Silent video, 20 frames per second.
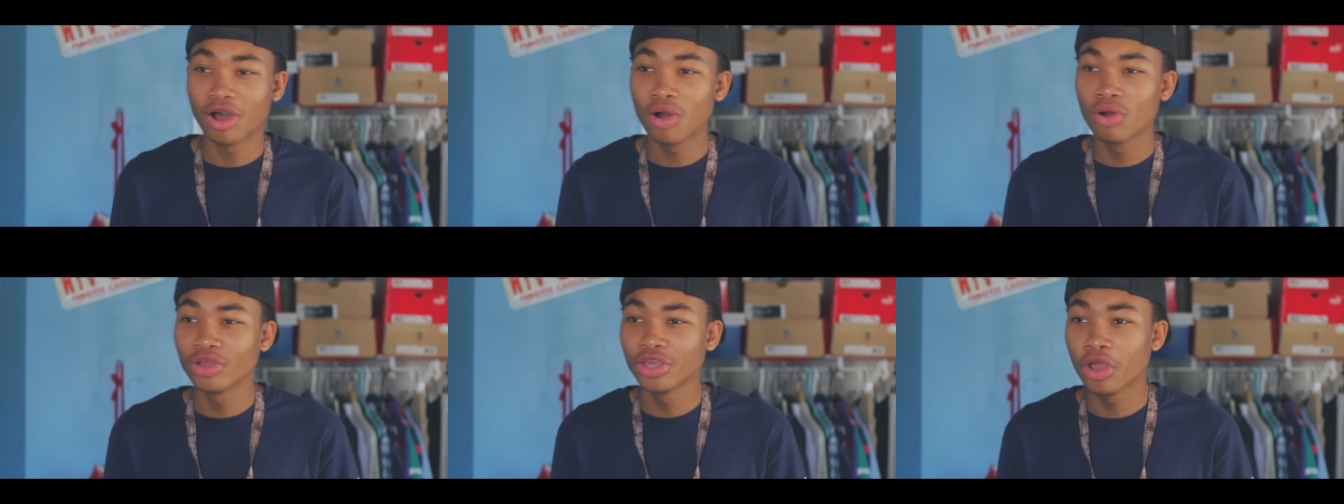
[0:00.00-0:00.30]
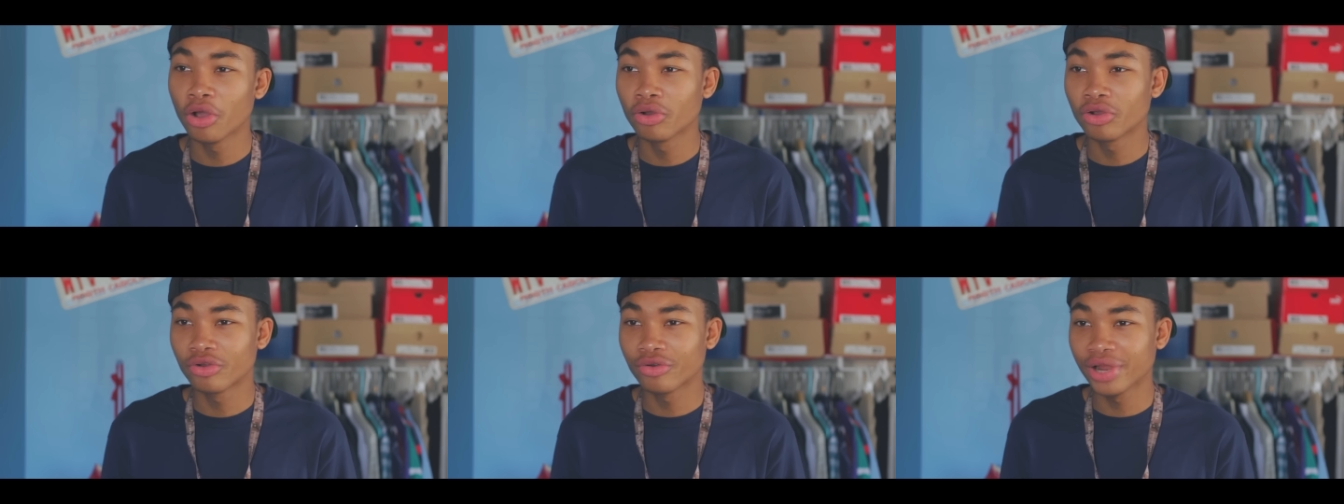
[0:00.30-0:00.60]
oh,
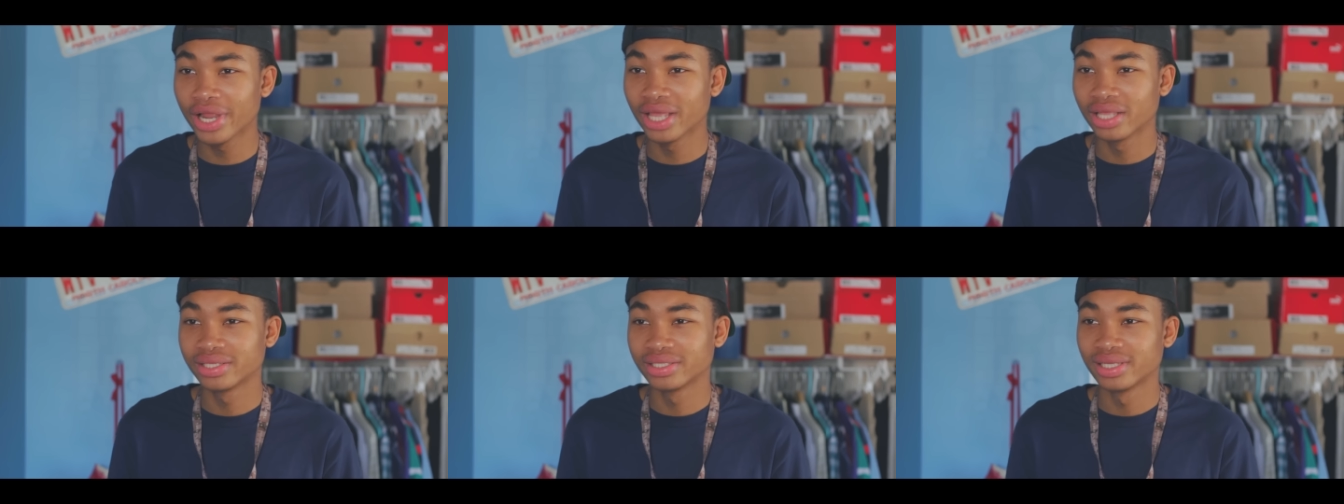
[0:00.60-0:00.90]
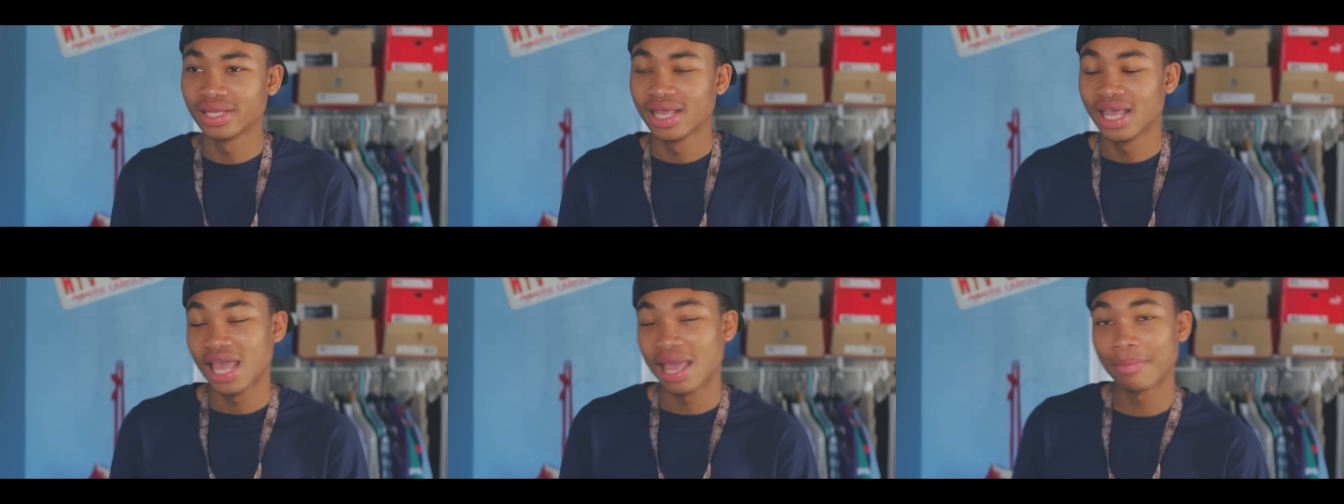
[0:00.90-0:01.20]
yo,
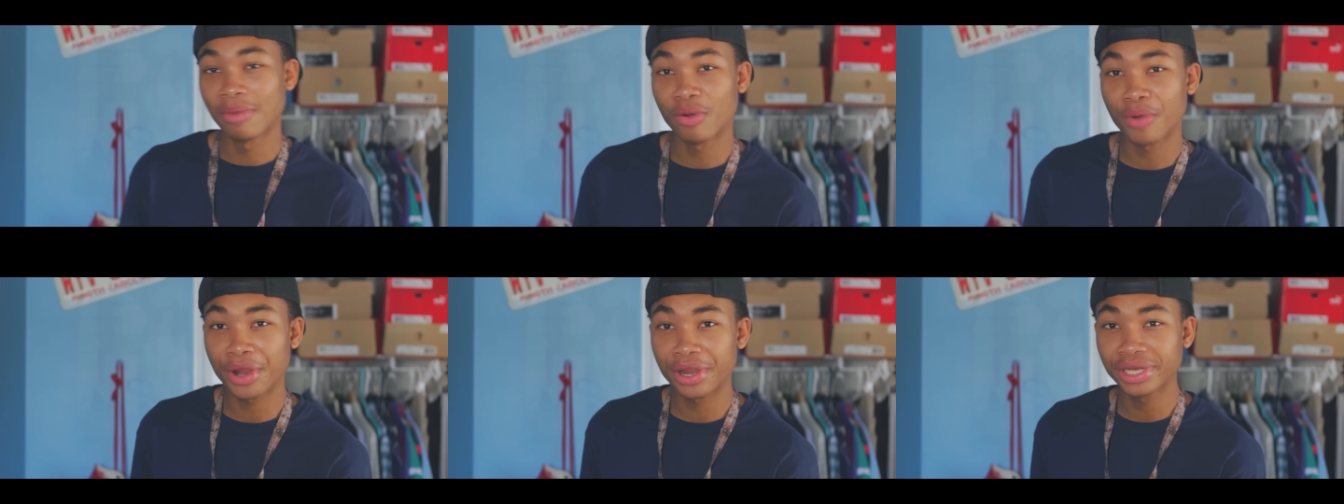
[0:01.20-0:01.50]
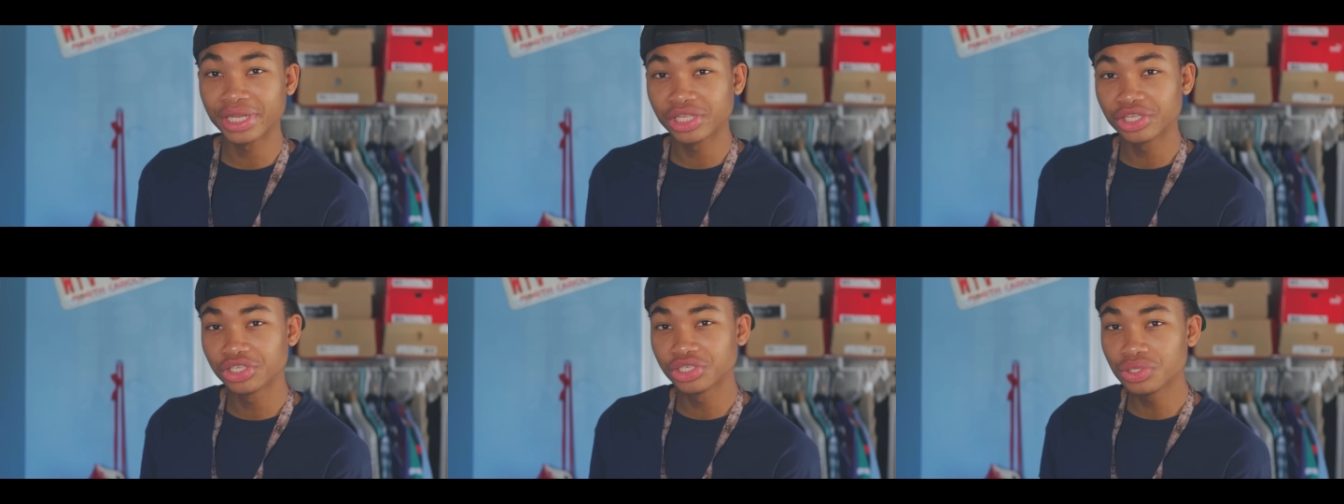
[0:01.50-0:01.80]
Chris, am I
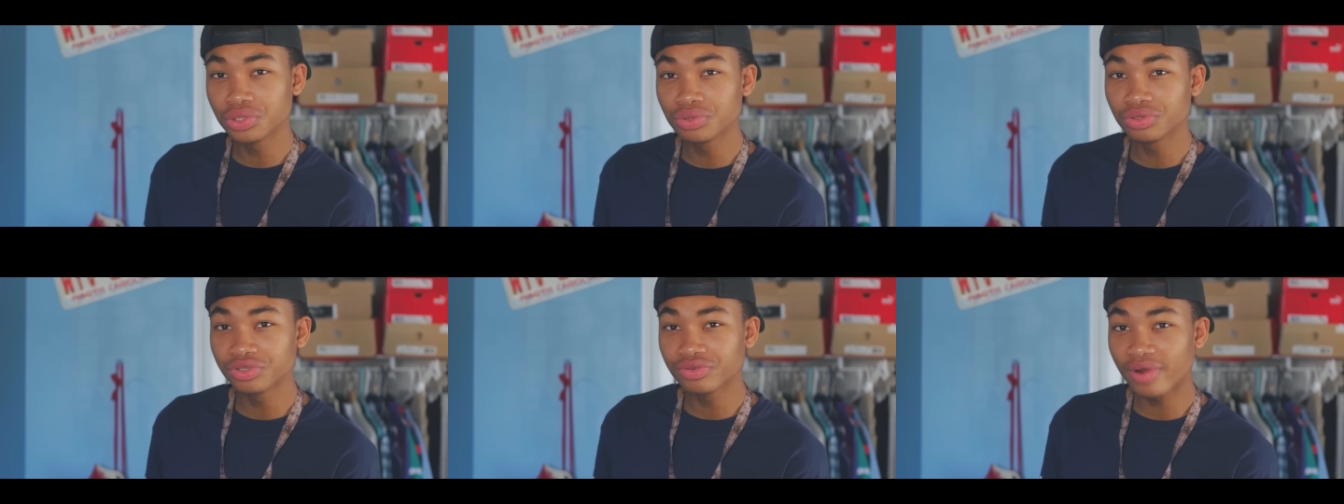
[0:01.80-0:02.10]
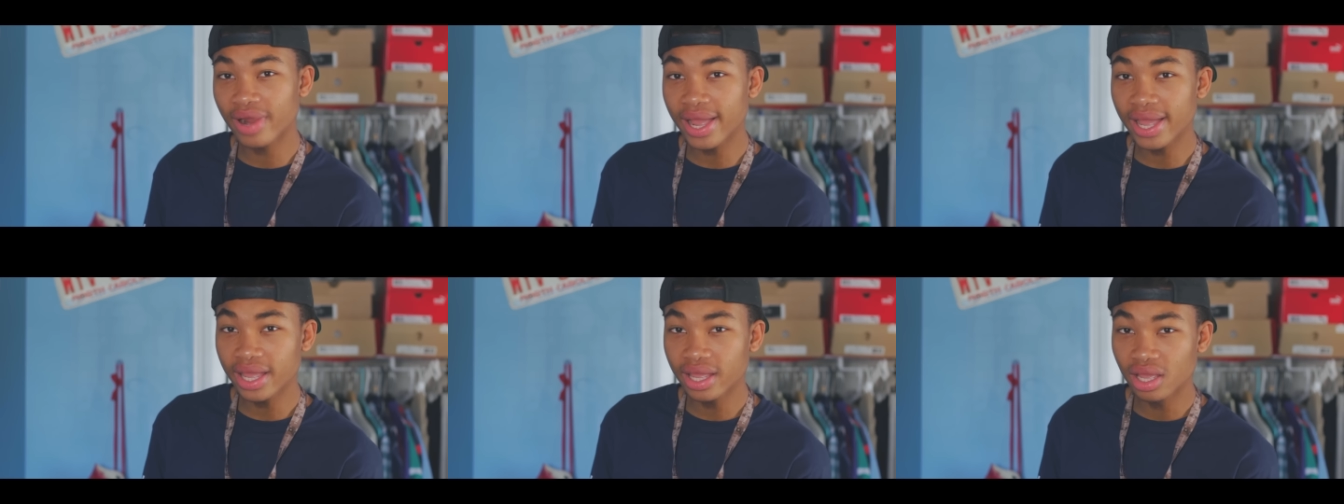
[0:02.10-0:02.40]
wearing these shoes
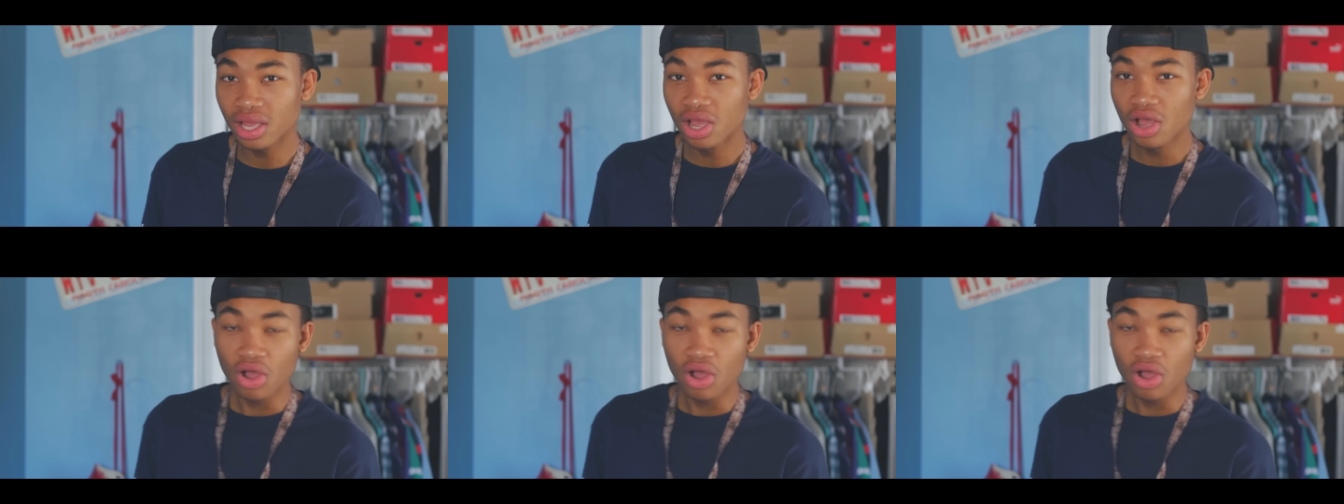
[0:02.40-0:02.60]
right?